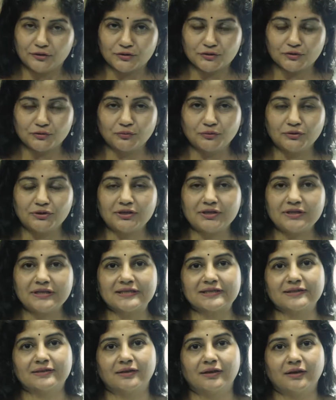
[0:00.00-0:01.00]

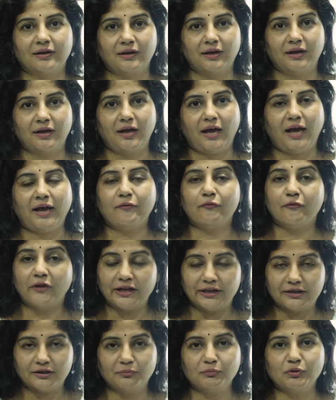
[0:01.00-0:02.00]
students, I
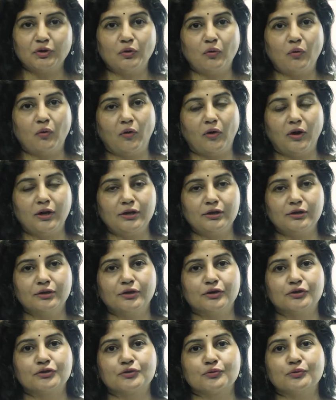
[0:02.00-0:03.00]
welcome you all
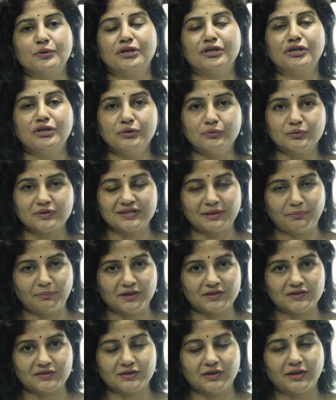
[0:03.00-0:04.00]
to a new
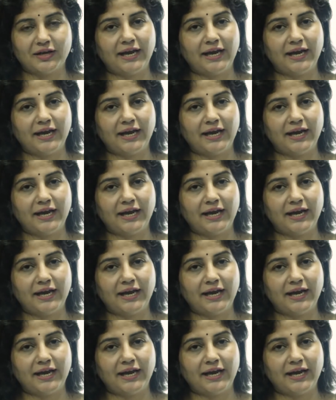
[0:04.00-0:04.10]
semester